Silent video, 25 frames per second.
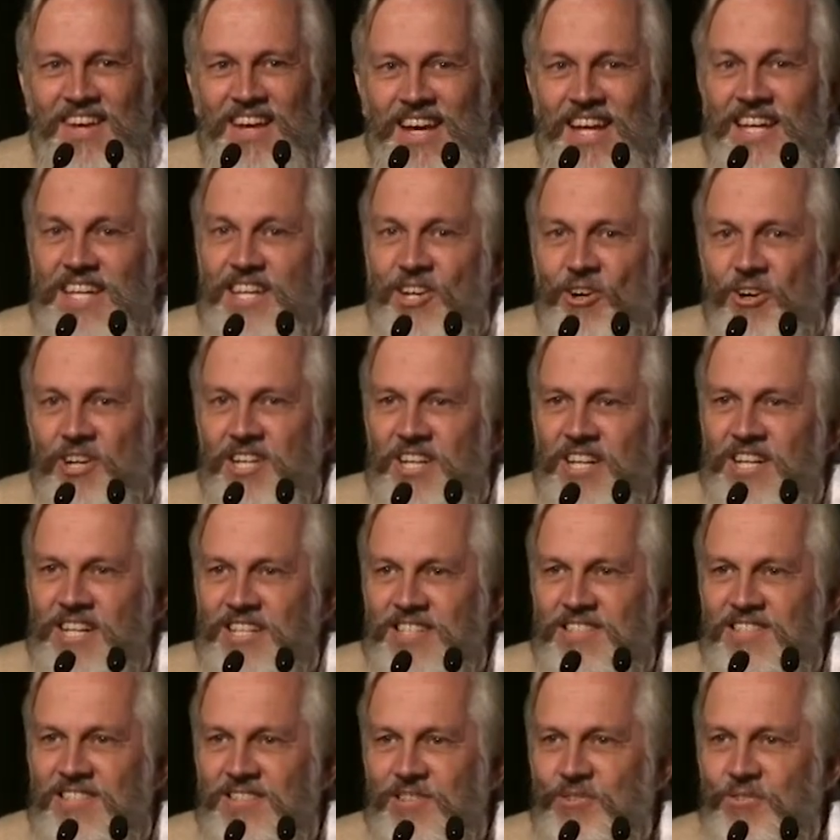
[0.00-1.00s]
And the other
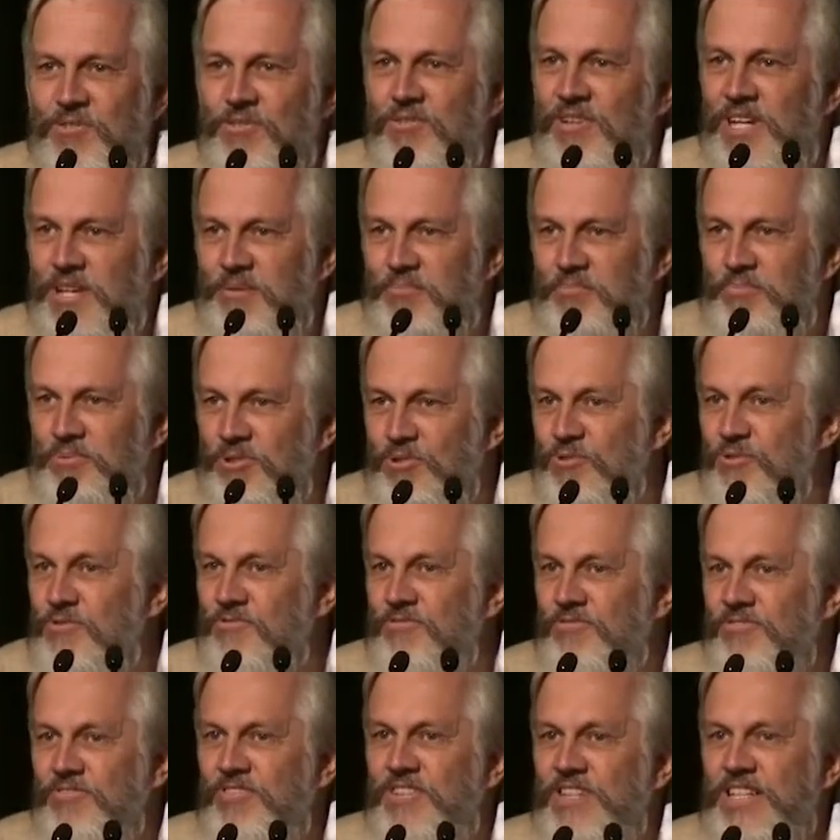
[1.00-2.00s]
is to
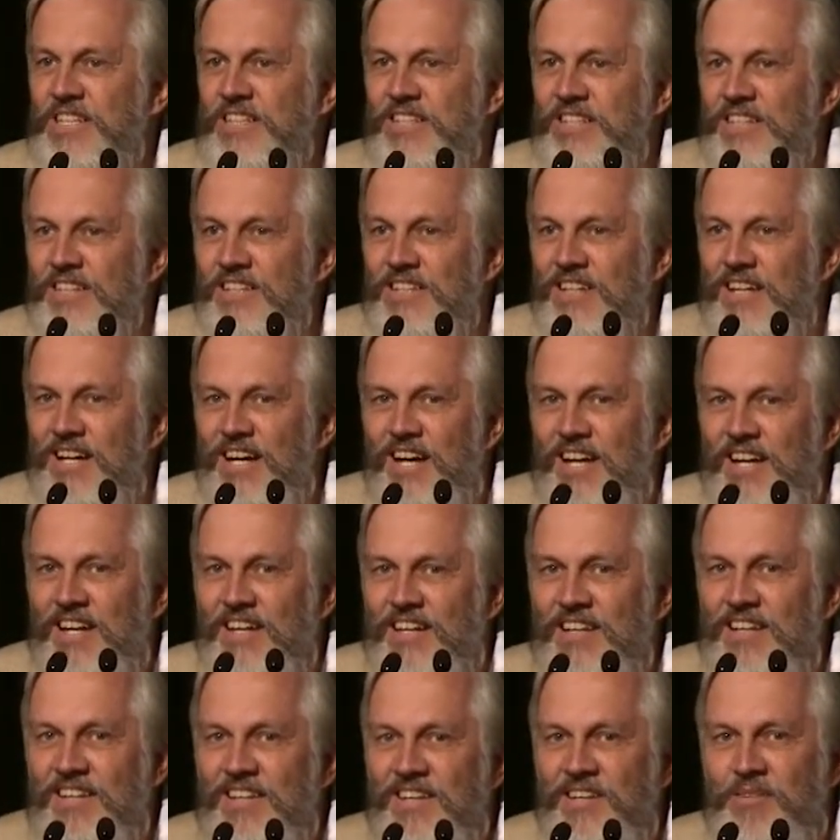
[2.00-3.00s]
improve
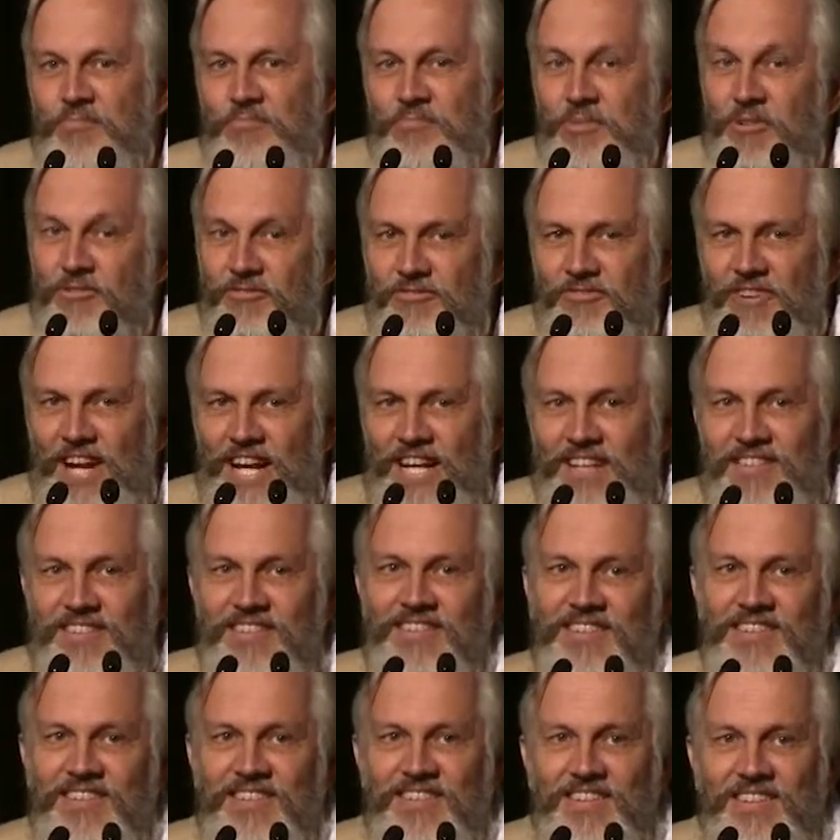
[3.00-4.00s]
and
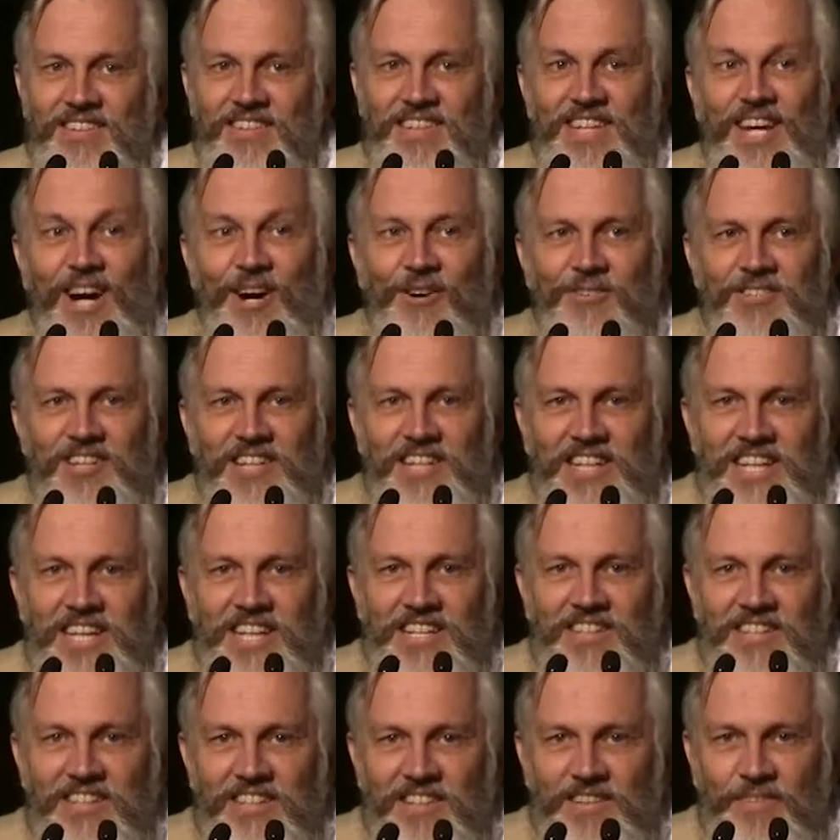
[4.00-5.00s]
perfect the outer
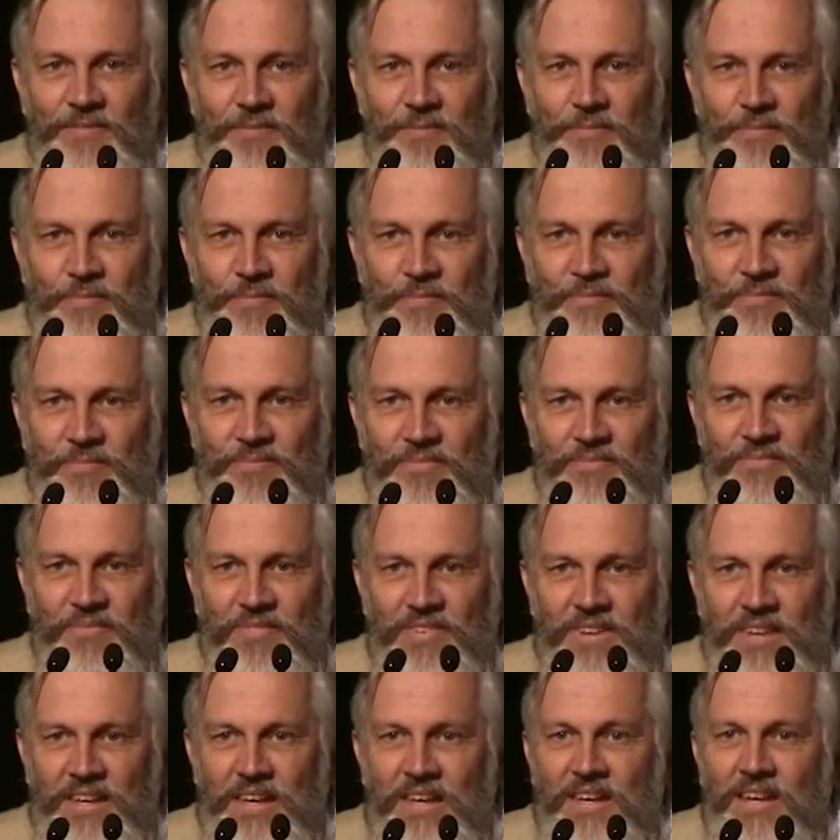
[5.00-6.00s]
nature.
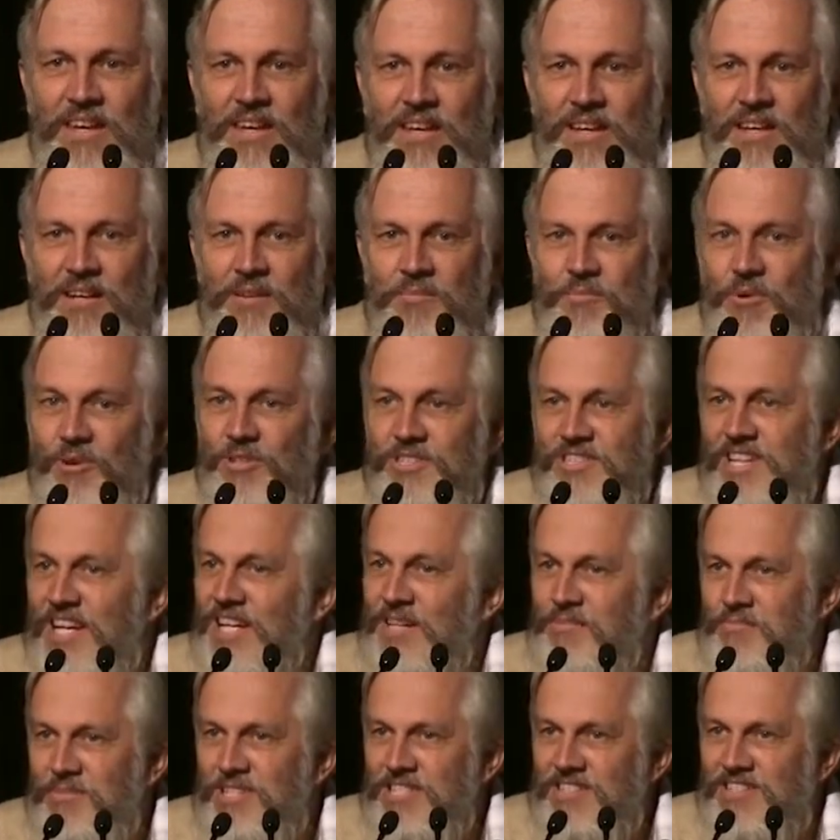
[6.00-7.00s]
Both
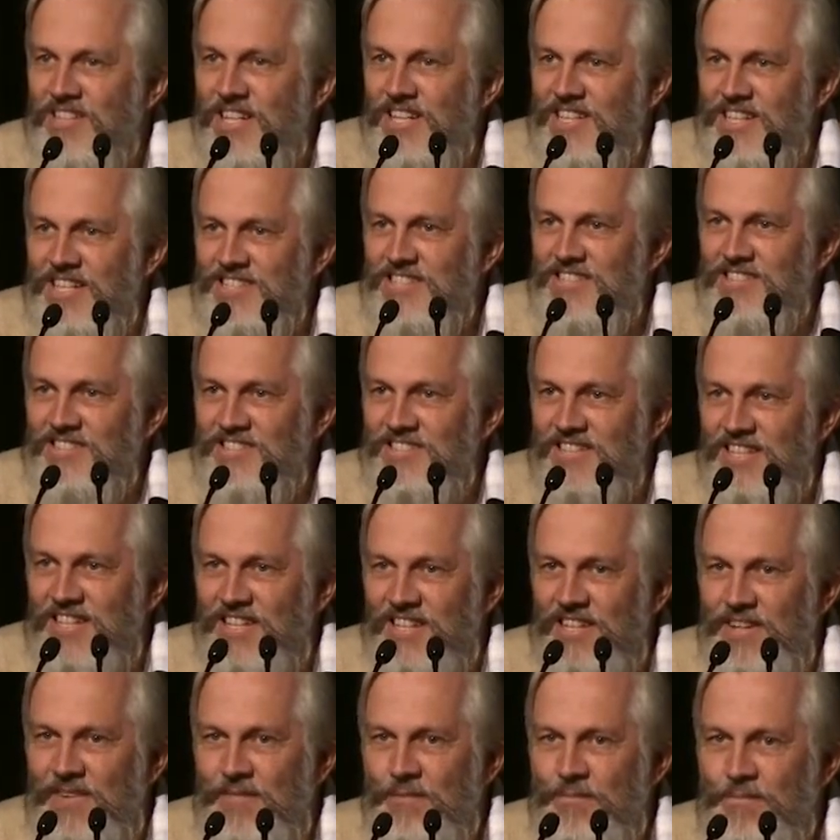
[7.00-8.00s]
elements are
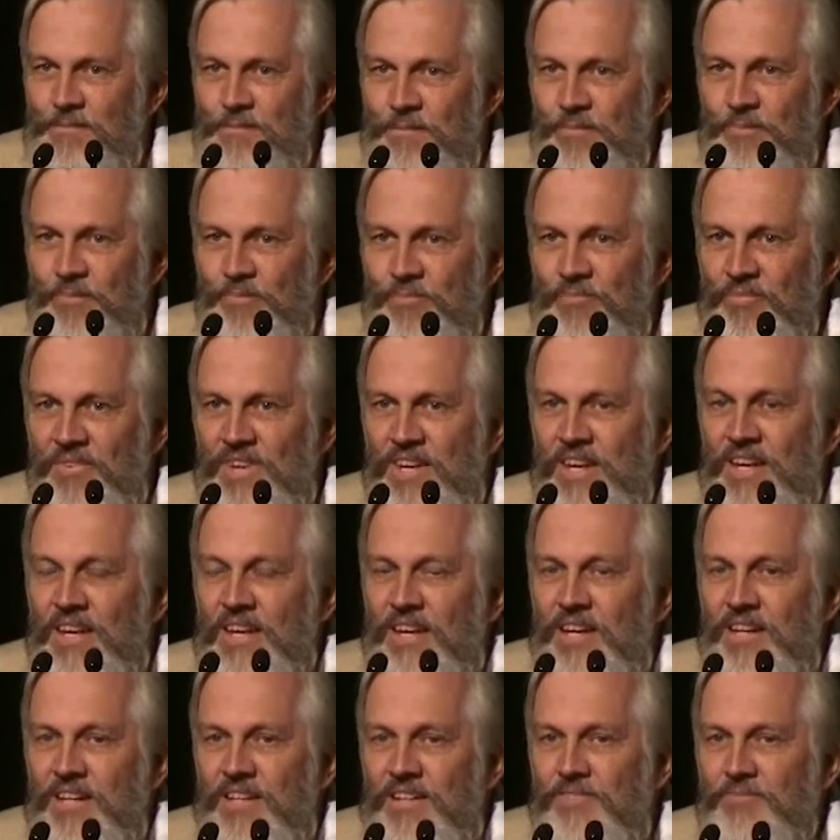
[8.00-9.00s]
necessary.
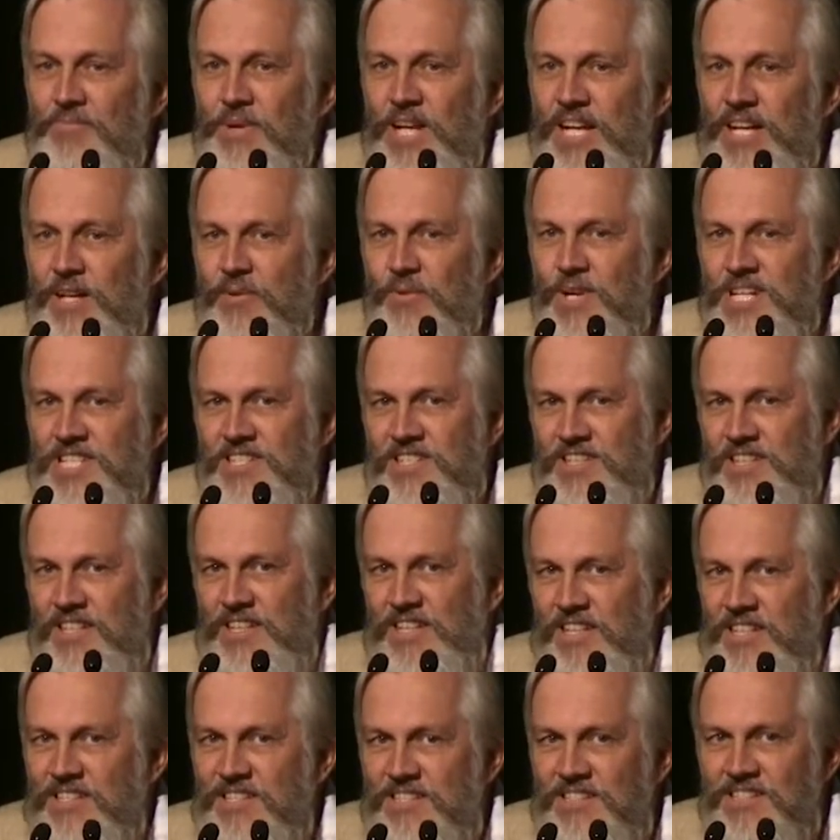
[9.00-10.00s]
The big question
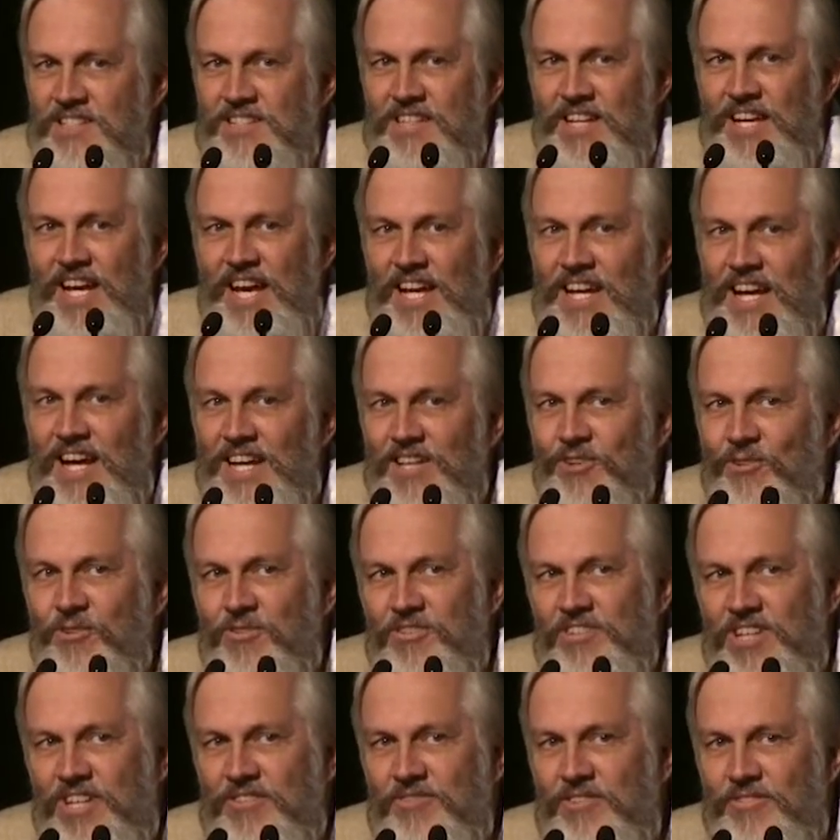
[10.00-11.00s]
is, and I
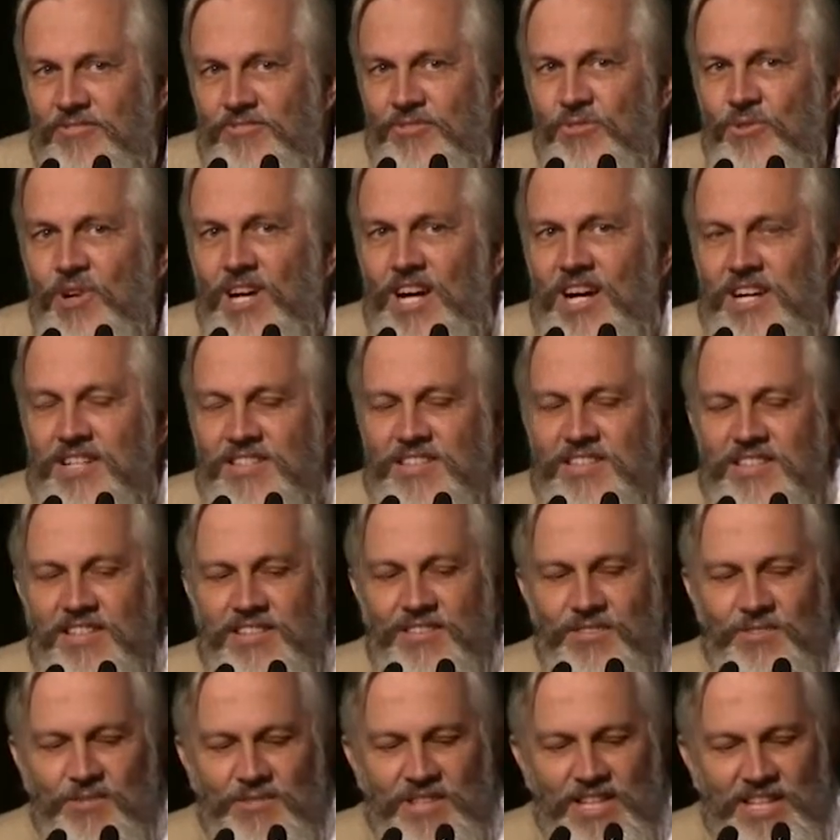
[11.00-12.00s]
don't have a full
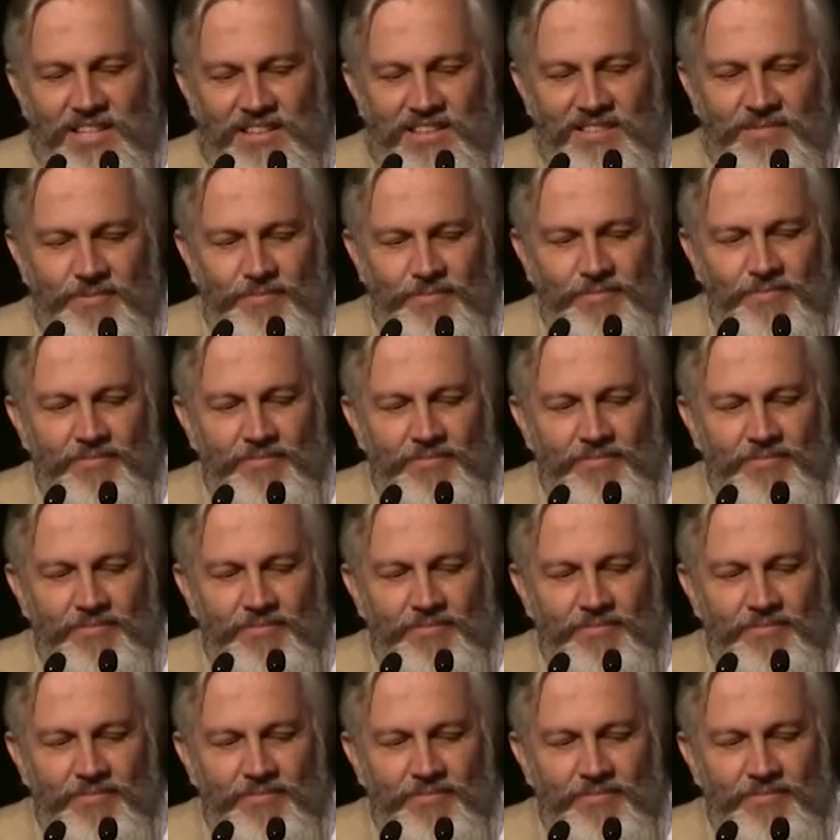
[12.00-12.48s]
answer to that,